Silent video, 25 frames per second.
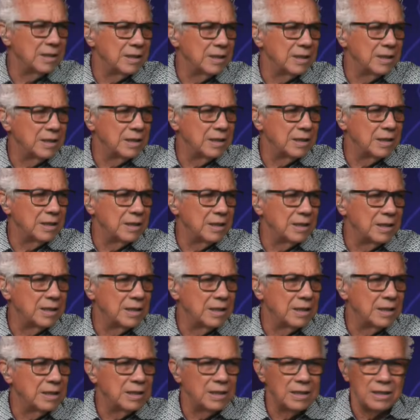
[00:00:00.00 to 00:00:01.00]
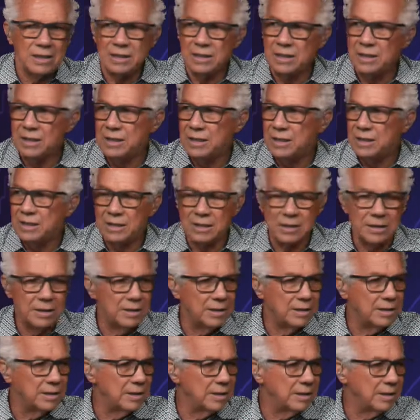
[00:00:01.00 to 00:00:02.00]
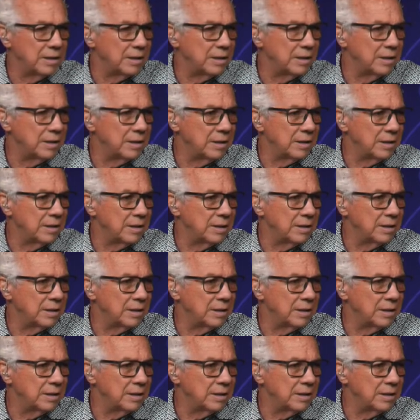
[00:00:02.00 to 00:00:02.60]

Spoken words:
Nobody speaks.